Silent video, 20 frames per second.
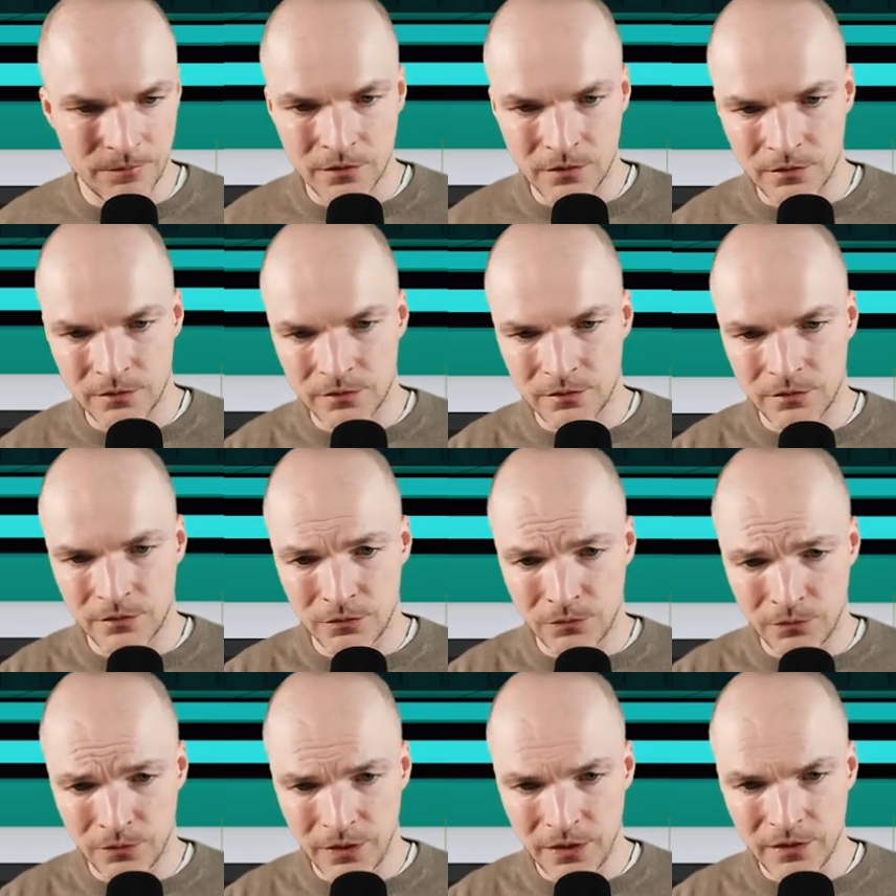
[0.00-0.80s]
Let's
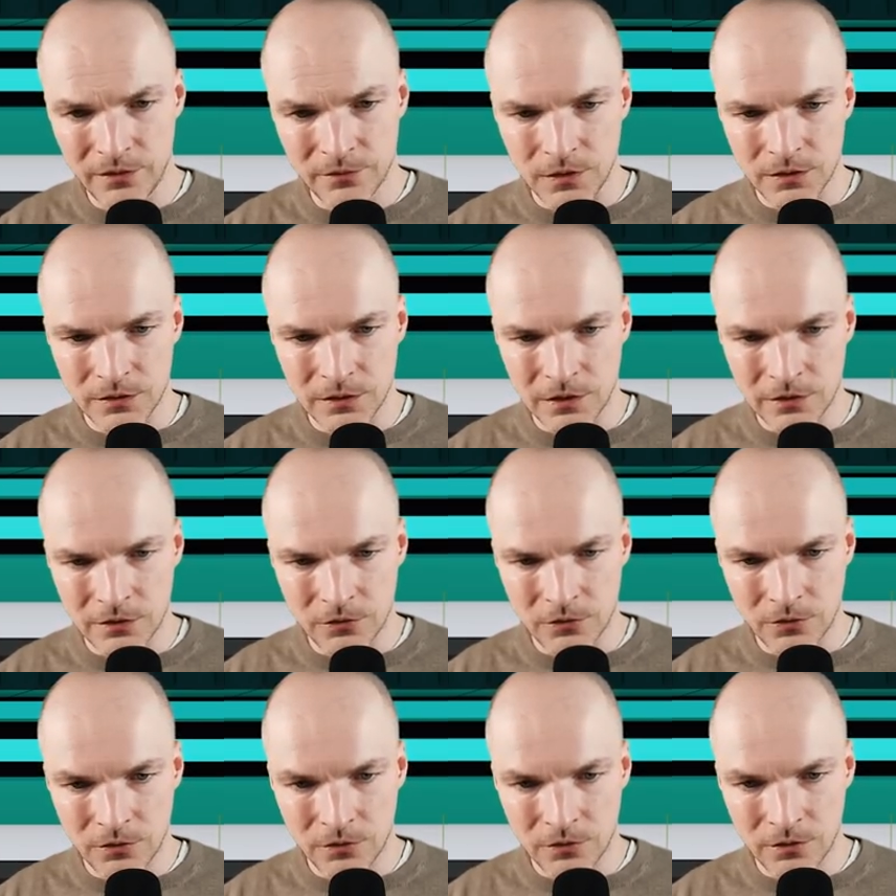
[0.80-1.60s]
undo that. Select
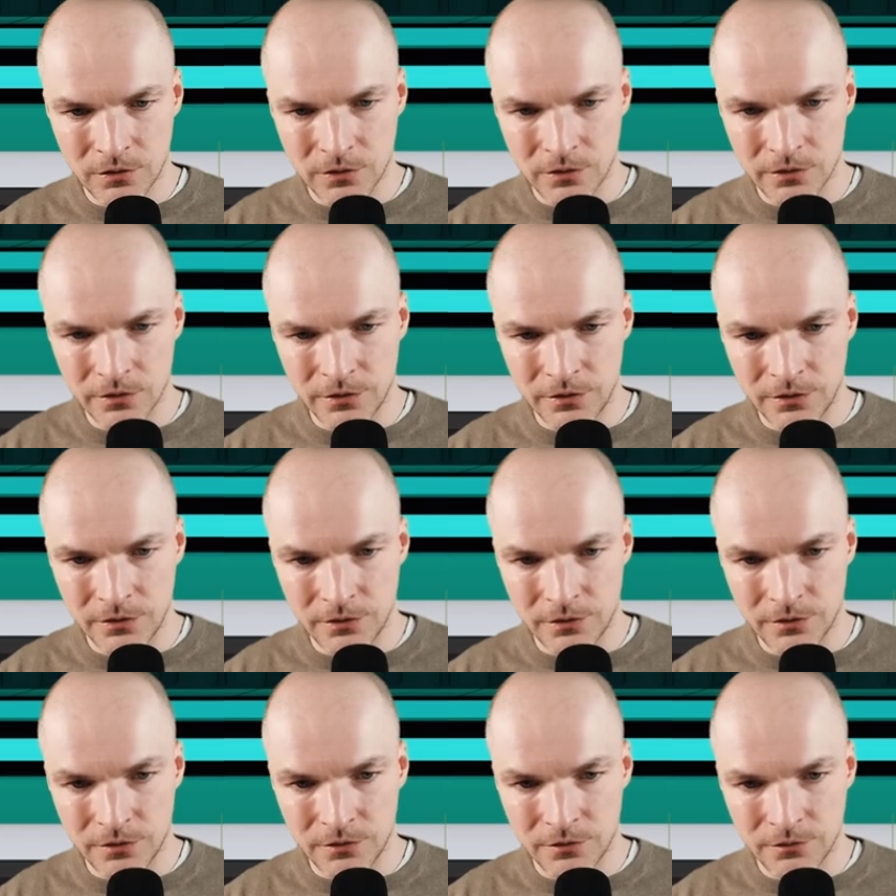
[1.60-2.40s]
all,
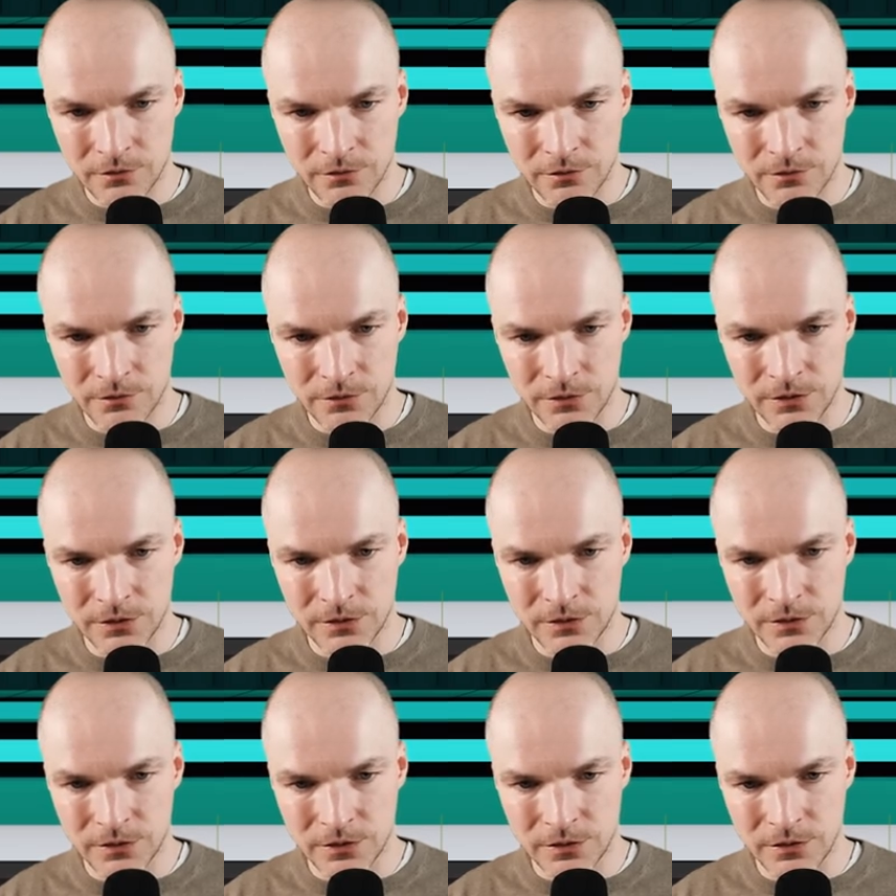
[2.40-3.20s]
clear,
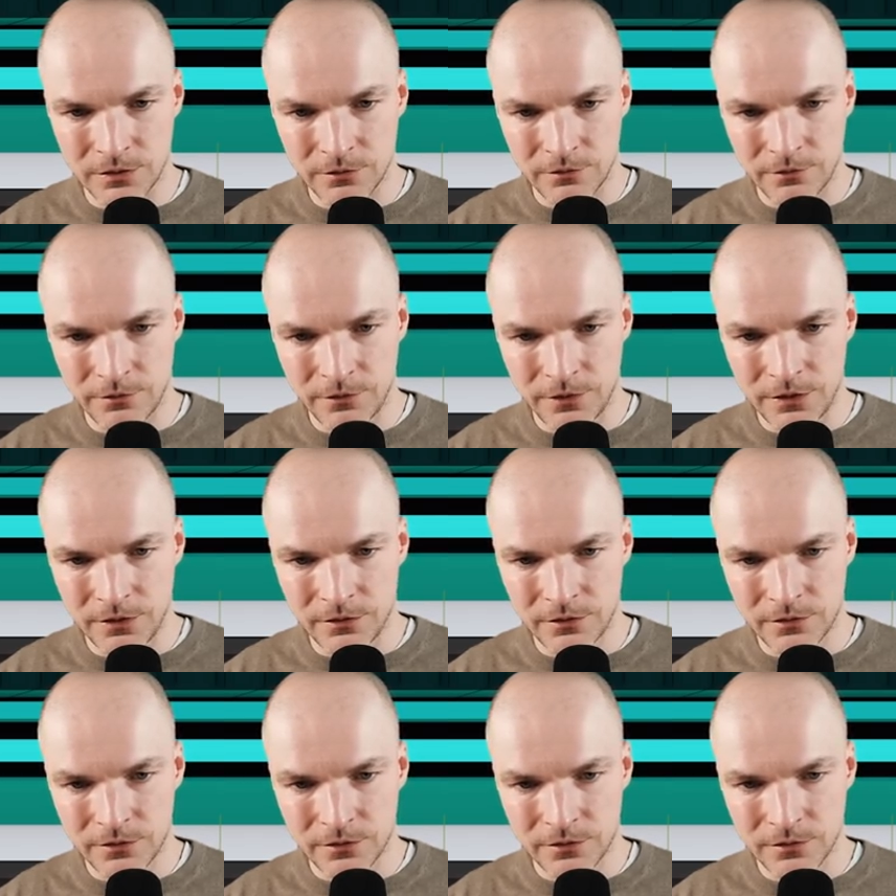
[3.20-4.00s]
freestyle
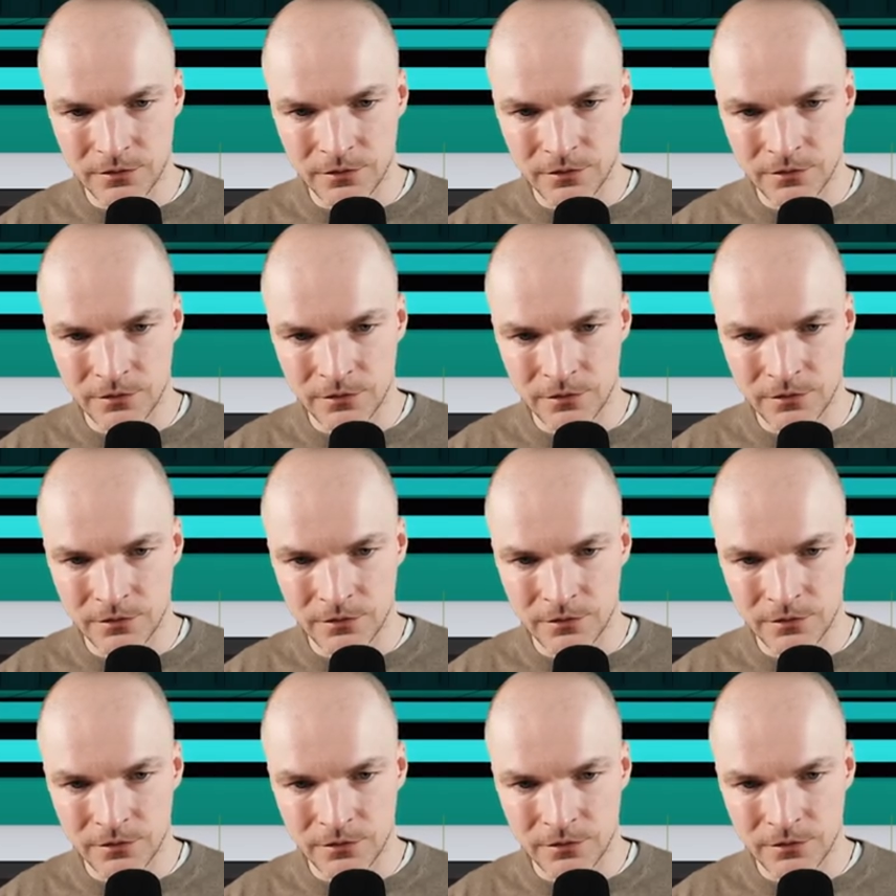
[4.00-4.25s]
face.